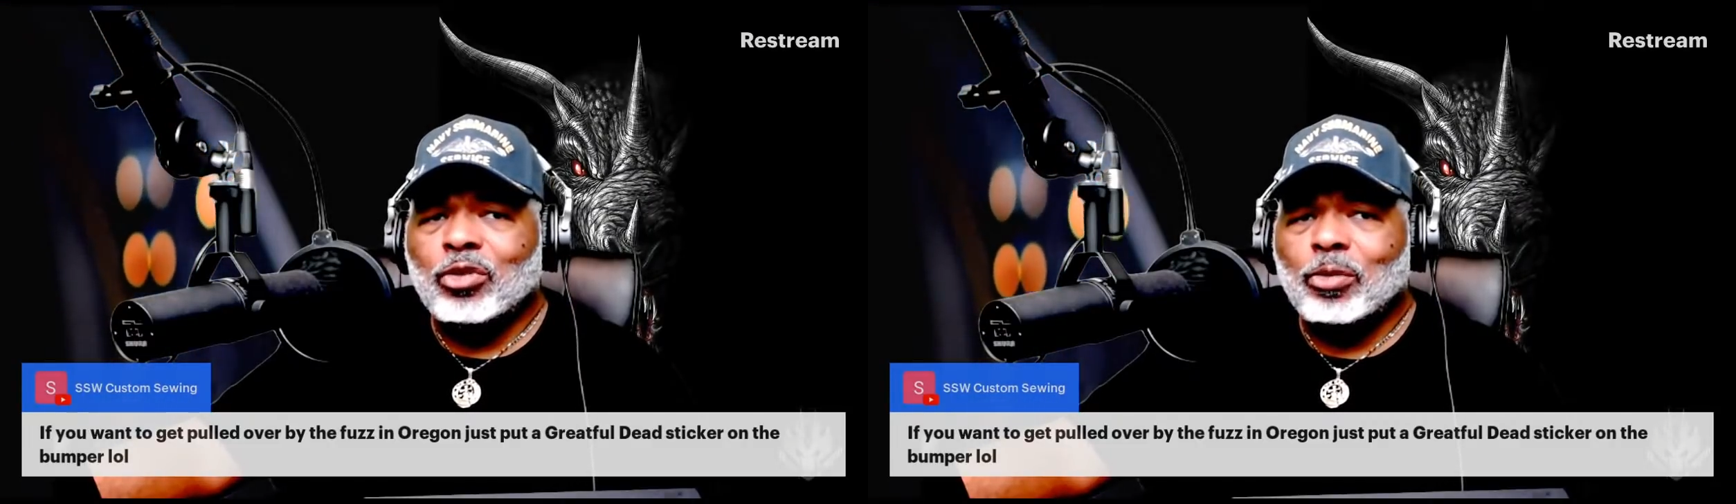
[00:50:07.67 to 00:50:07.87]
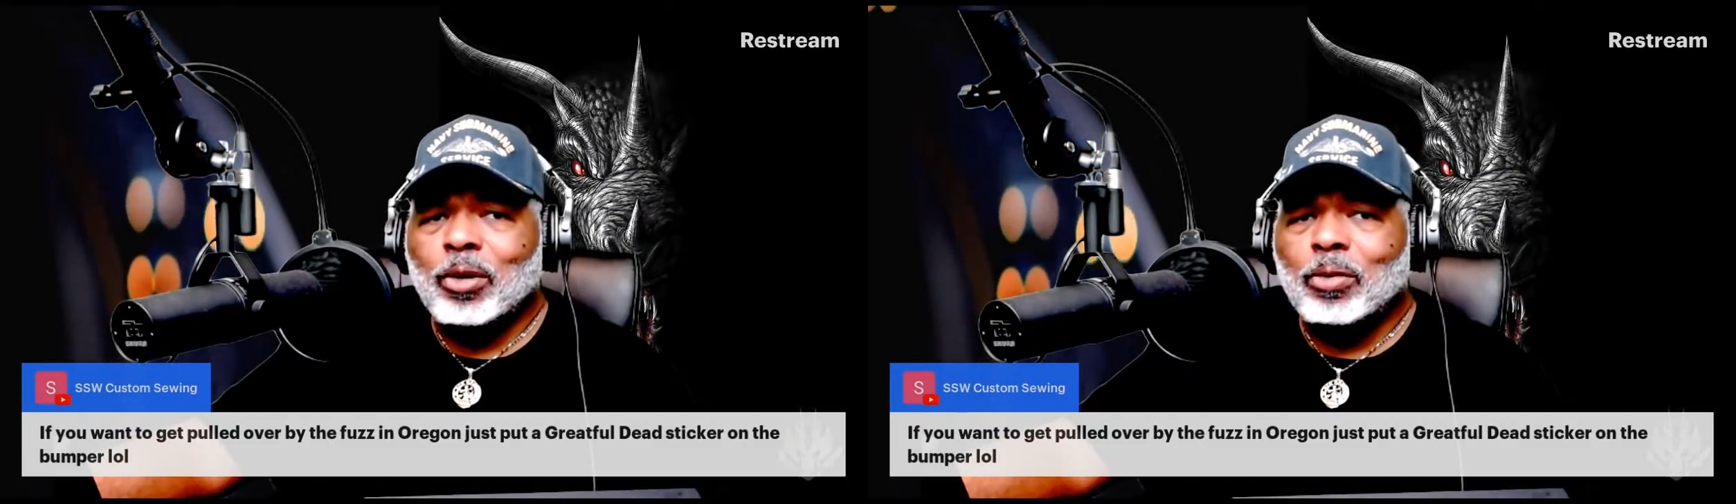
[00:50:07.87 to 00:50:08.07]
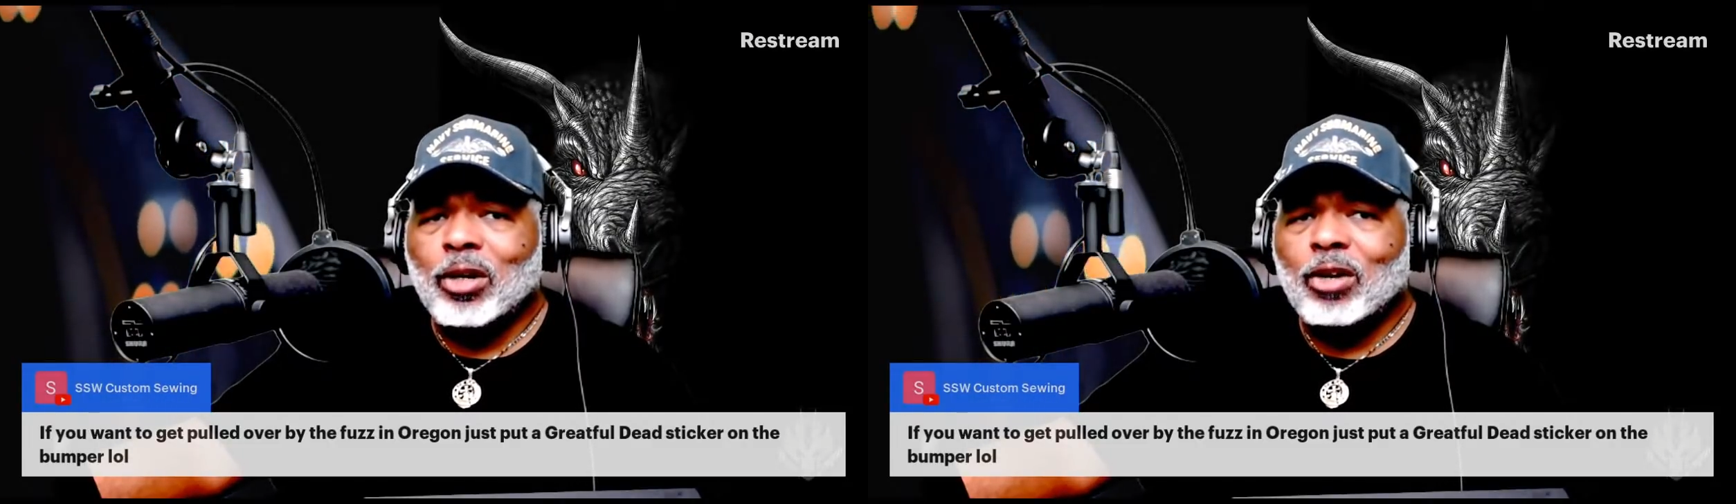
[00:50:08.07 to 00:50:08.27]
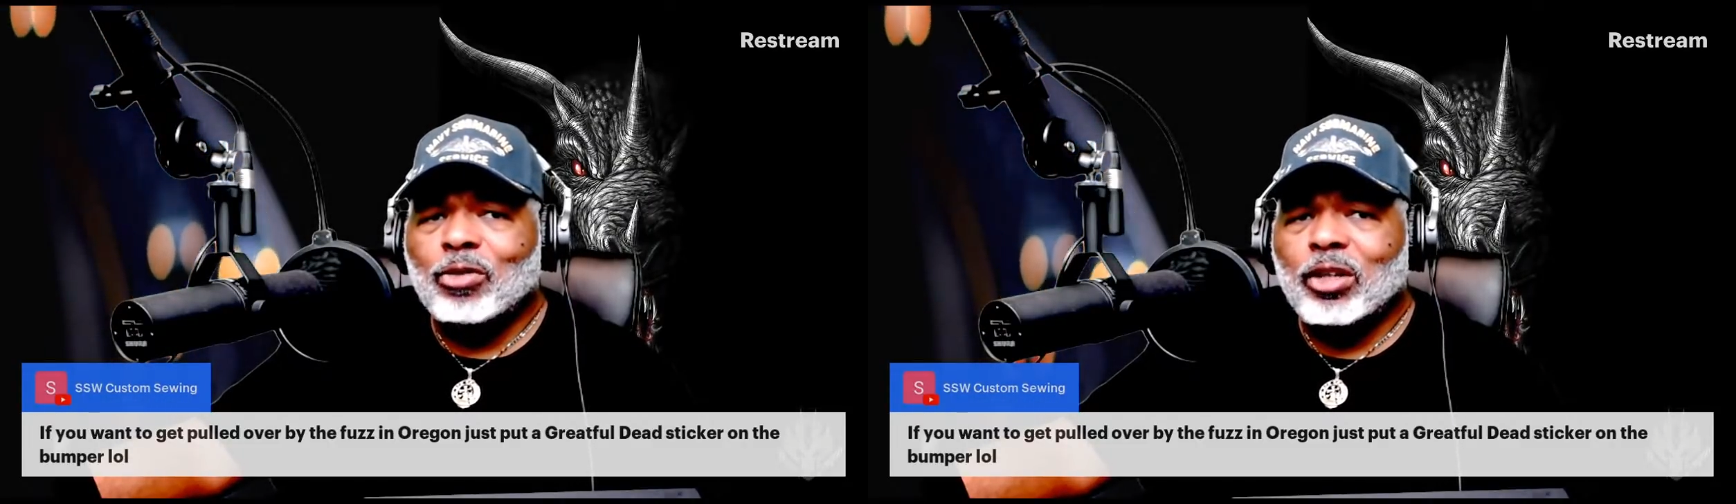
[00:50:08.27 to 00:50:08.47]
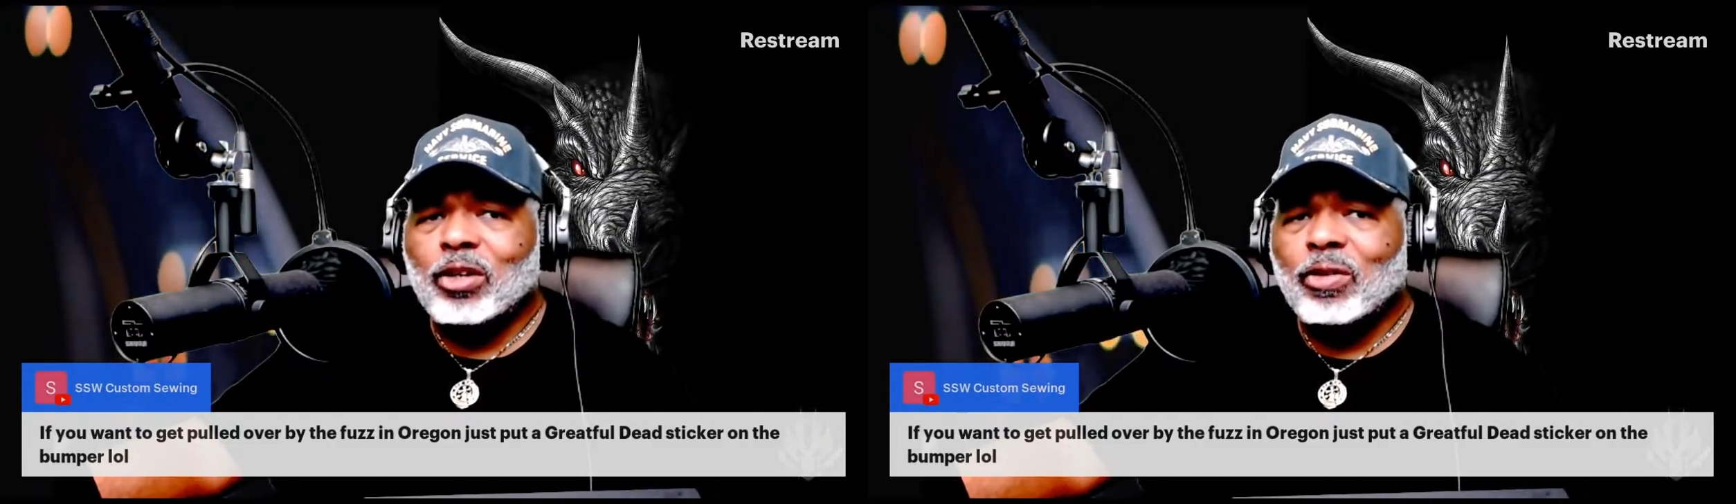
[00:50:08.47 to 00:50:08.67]
three people
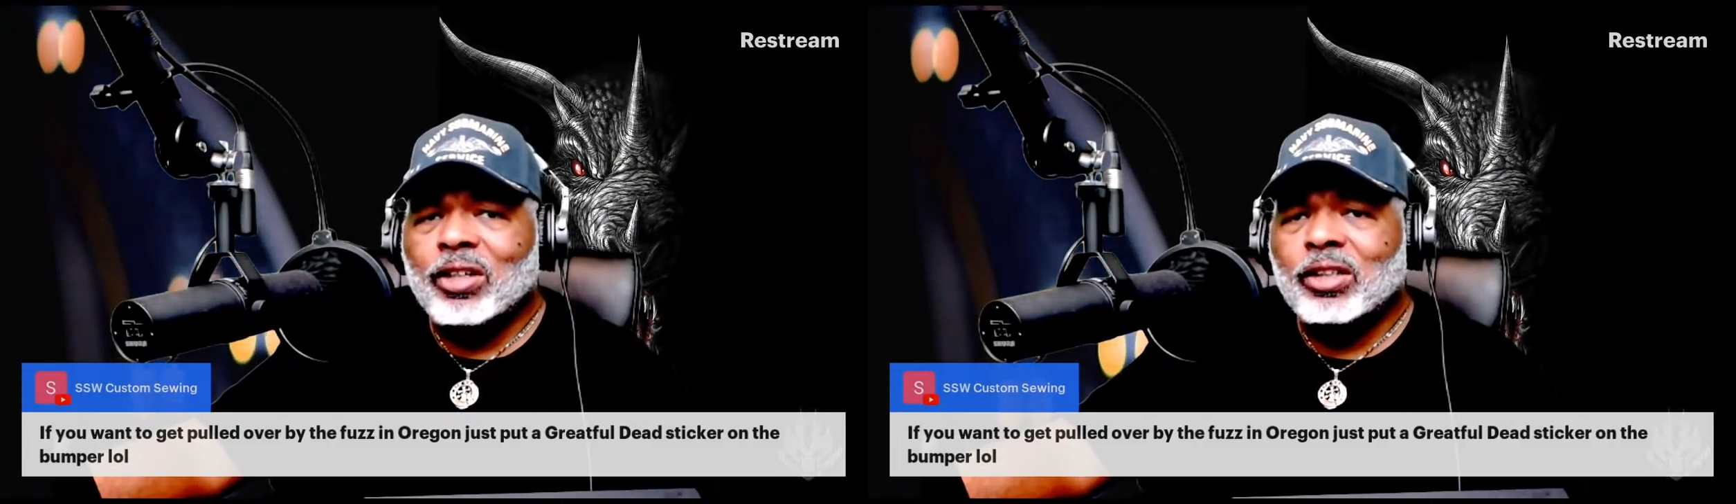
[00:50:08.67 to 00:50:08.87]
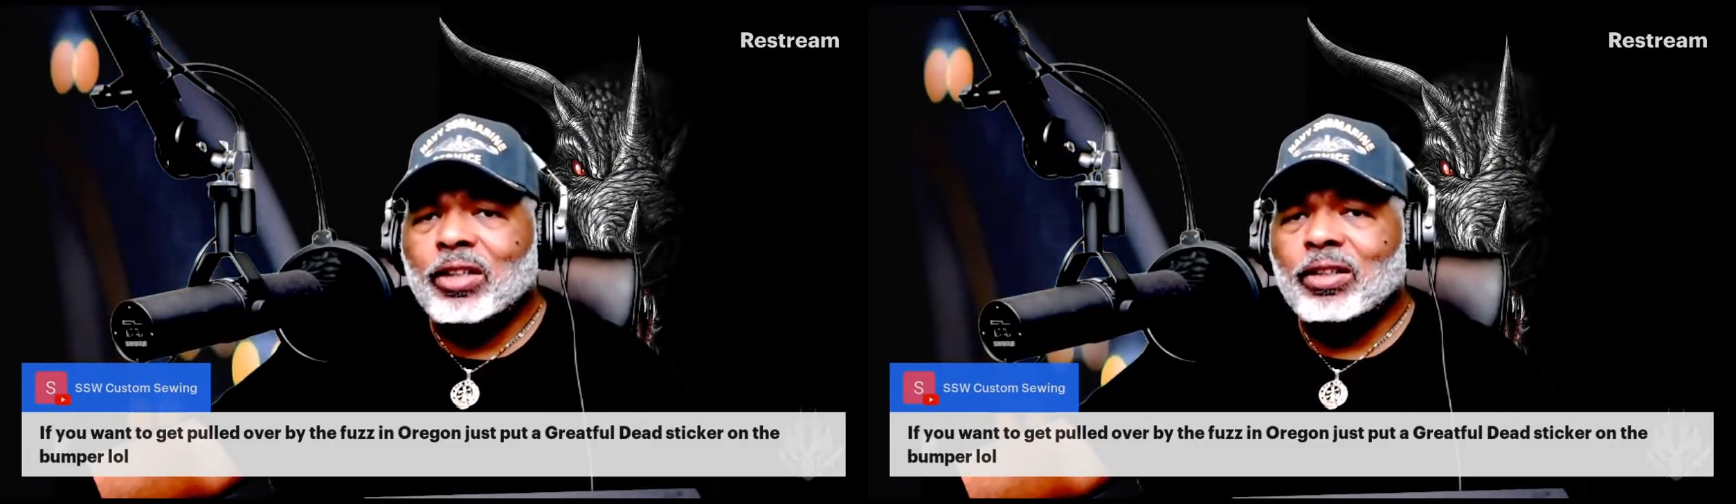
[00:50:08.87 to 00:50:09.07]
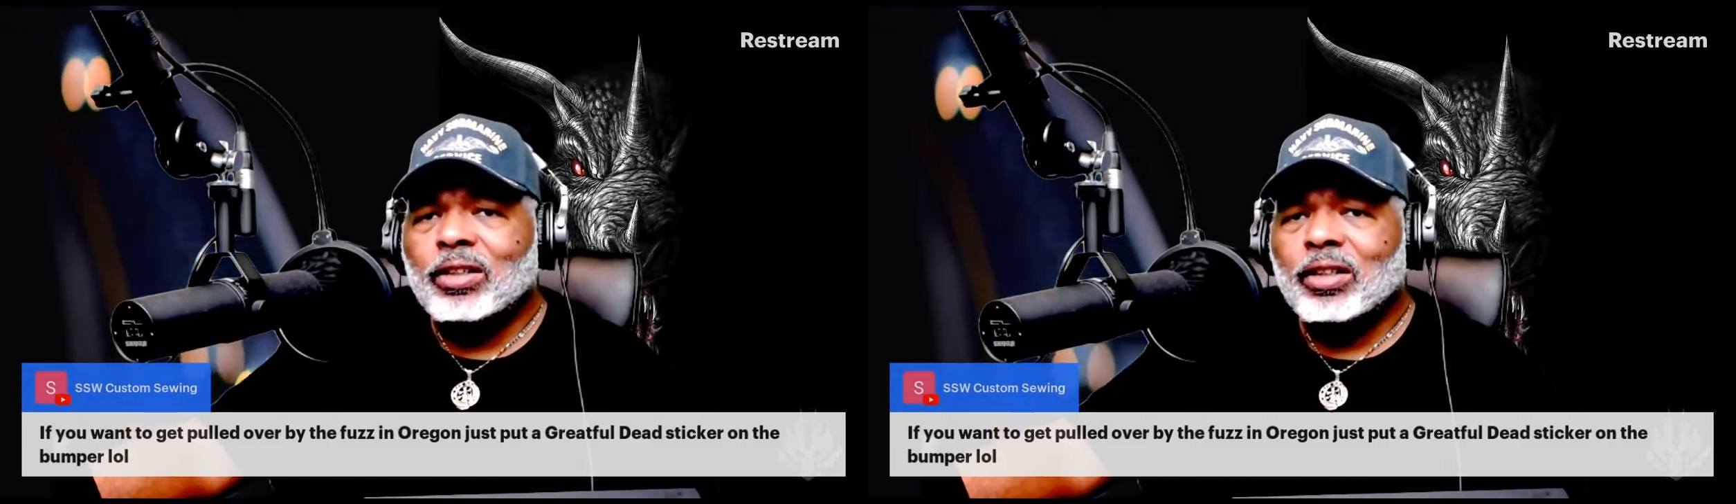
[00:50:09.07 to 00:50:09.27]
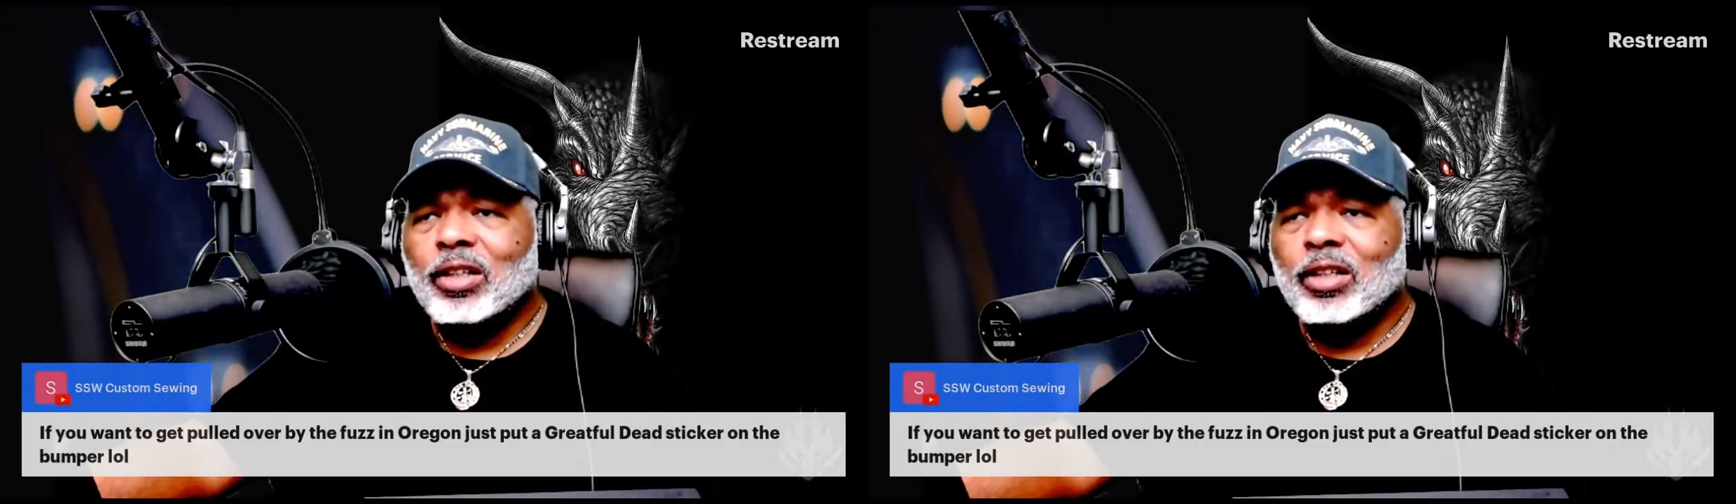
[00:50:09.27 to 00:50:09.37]
got really arrested